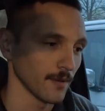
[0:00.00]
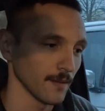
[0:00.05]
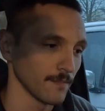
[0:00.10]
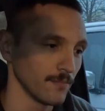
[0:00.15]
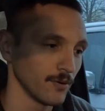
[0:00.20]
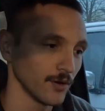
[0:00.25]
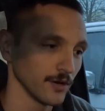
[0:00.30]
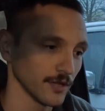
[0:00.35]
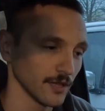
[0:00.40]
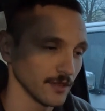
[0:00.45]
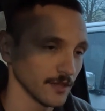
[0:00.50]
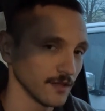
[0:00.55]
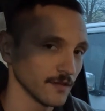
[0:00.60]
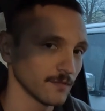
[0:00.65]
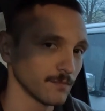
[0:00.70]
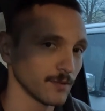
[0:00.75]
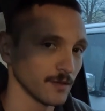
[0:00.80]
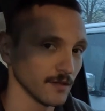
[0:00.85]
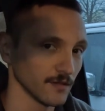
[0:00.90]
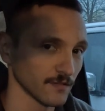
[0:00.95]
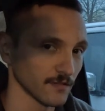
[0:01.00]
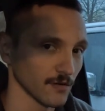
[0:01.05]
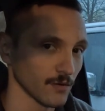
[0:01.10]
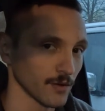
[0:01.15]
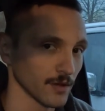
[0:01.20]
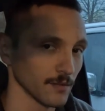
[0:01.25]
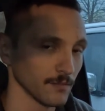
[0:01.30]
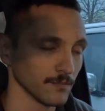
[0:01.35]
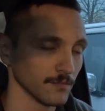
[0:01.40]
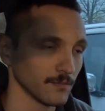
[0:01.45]
by putting this
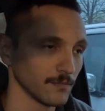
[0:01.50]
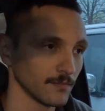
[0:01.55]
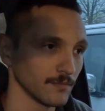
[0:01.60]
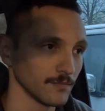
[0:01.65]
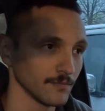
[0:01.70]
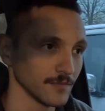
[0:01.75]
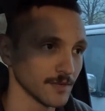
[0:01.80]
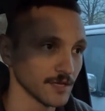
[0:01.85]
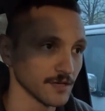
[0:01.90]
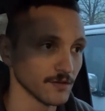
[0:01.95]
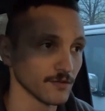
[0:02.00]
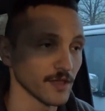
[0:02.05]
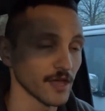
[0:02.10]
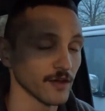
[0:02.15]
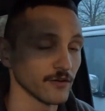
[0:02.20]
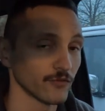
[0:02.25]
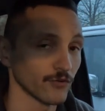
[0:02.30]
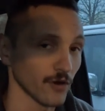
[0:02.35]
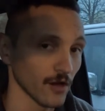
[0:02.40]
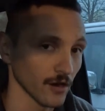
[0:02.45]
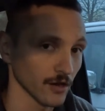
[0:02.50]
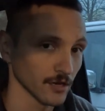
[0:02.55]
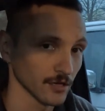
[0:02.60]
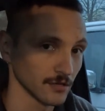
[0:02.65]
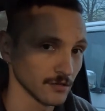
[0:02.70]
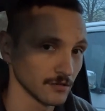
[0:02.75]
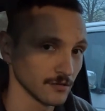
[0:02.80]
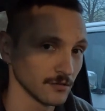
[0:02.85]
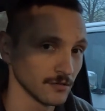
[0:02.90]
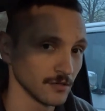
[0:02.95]
PSOM into that truck,
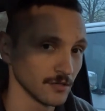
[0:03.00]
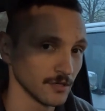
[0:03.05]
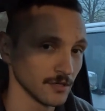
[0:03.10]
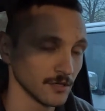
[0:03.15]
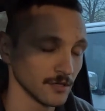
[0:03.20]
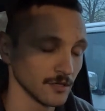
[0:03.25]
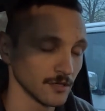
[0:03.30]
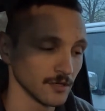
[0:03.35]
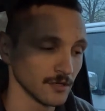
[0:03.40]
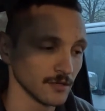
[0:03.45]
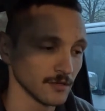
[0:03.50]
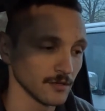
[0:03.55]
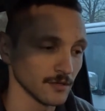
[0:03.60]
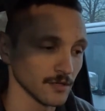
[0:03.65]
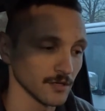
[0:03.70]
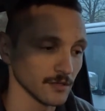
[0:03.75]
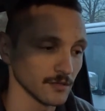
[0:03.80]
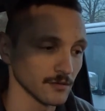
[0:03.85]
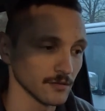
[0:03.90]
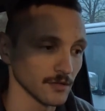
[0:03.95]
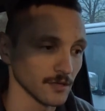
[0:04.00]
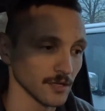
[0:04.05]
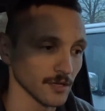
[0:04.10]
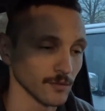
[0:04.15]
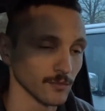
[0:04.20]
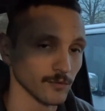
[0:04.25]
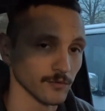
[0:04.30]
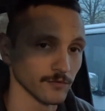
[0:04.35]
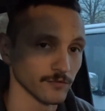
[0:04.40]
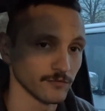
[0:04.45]
it
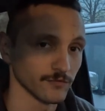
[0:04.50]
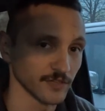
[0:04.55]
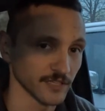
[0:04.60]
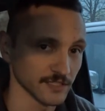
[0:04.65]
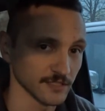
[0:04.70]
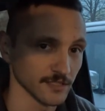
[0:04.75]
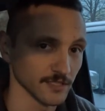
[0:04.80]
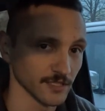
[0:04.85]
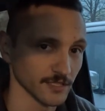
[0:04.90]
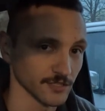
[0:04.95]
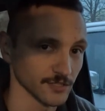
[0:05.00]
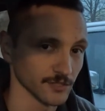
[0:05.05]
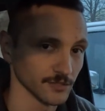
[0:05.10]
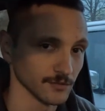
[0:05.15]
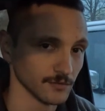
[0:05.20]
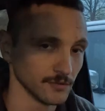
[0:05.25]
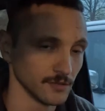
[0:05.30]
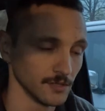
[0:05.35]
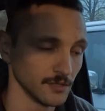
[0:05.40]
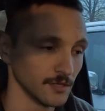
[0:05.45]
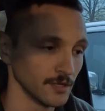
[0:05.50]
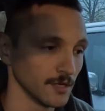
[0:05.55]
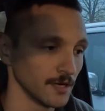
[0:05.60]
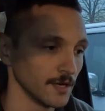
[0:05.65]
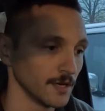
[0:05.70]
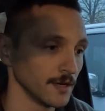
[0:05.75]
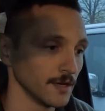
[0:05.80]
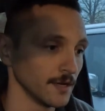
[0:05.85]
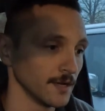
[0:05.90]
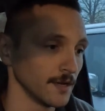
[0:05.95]
will fix the issue.
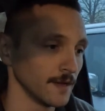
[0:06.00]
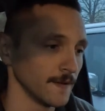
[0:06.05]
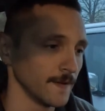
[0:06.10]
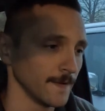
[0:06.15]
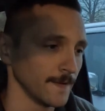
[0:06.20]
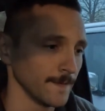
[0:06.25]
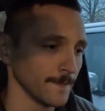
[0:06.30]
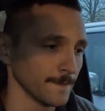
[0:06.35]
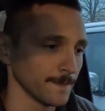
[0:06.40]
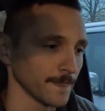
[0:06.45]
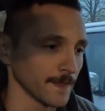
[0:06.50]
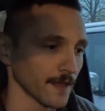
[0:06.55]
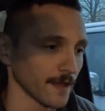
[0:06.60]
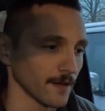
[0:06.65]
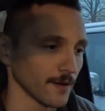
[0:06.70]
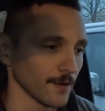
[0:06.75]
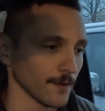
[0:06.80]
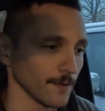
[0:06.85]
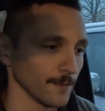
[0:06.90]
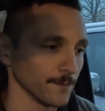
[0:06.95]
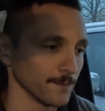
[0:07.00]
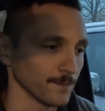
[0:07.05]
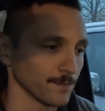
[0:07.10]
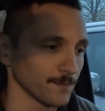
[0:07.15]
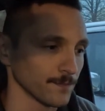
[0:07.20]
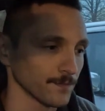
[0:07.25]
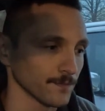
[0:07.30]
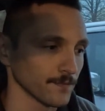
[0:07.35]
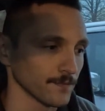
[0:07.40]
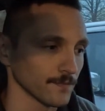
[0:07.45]
Now,
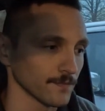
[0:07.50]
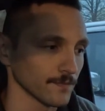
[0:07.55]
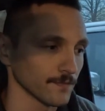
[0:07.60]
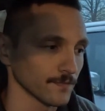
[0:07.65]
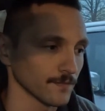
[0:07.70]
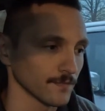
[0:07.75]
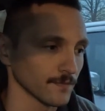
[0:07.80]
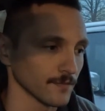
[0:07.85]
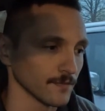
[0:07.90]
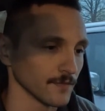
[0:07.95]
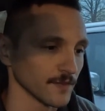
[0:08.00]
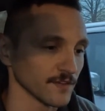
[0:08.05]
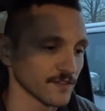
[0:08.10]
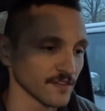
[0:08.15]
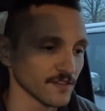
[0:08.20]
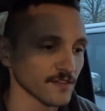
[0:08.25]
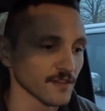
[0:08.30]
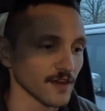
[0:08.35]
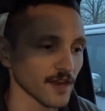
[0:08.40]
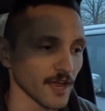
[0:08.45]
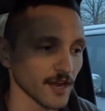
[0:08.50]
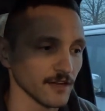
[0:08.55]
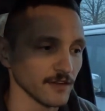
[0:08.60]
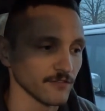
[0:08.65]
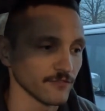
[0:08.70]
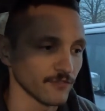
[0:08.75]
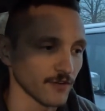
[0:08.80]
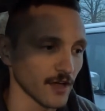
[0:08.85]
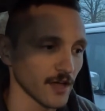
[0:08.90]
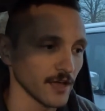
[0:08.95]
this is a
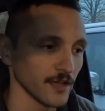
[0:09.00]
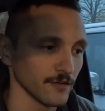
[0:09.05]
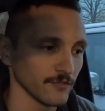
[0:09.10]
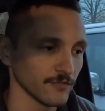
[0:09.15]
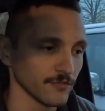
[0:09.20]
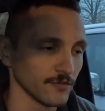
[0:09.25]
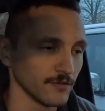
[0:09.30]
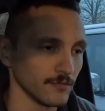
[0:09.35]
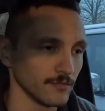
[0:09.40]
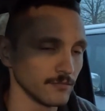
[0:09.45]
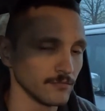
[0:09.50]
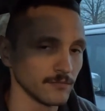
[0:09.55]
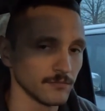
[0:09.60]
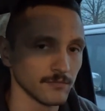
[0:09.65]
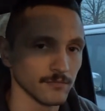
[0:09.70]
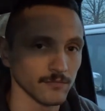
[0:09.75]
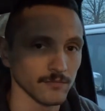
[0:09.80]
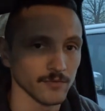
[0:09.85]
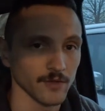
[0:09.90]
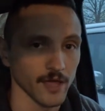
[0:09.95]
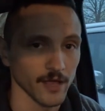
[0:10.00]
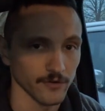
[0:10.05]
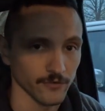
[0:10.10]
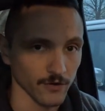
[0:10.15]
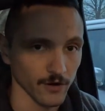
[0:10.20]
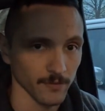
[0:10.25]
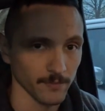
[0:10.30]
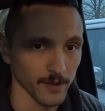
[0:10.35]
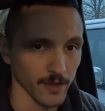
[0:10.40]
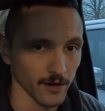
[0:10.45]
95. That
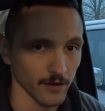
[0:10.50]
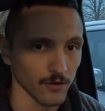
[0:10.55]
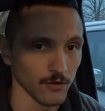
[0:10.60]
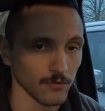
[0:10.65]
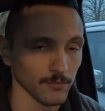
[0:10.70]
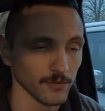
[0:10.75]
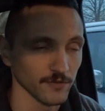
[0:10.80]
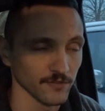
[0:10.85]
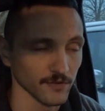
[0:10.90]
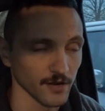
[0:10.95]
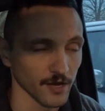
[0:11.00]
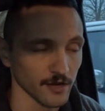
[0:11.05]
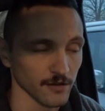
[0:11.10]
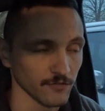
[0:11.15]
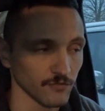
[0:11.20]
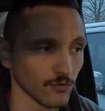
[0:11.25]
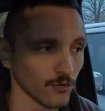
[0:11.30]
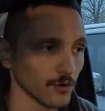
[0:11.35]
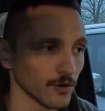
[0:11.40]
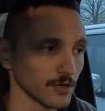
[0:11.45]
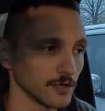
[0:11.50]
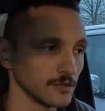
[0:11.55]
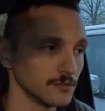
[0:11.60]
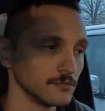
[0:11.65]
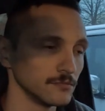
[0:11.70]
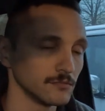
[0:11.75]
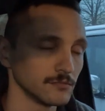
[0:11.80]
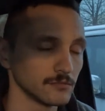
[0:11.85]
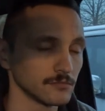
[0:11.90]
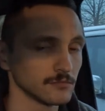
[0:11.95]
truck back home is a 94.
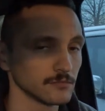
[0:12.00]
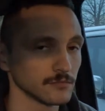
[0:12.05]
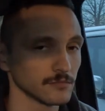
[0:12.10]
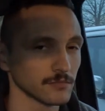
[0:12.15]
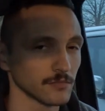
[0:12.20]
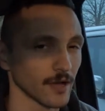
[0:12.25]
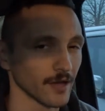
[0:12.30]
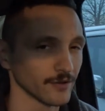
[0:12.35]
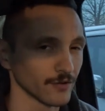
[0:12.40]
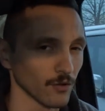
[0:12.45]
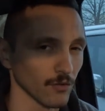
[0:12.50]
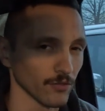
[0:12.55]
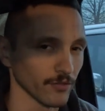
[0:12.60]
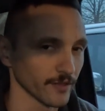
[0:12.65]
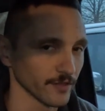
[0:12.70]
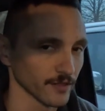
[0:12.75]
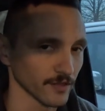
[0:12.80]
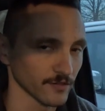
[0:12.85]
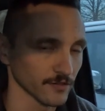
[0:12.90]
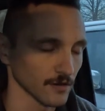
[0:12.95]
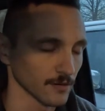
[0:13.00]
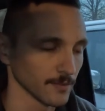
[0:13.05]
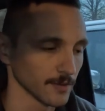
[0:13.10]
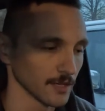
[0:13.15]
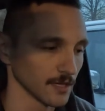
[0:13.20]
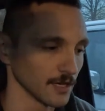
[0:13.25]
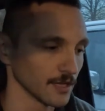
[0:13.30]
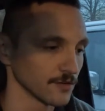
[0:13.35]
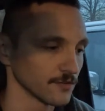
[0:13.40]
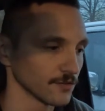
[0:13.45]
I don't think that's going to
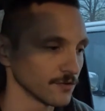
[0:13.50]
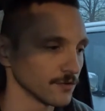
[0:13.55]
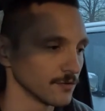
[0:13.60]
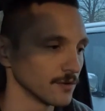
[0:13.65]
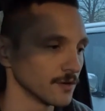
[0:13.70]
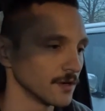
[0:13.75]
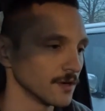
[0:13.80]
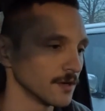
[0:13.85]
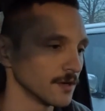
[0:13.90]
be an issue.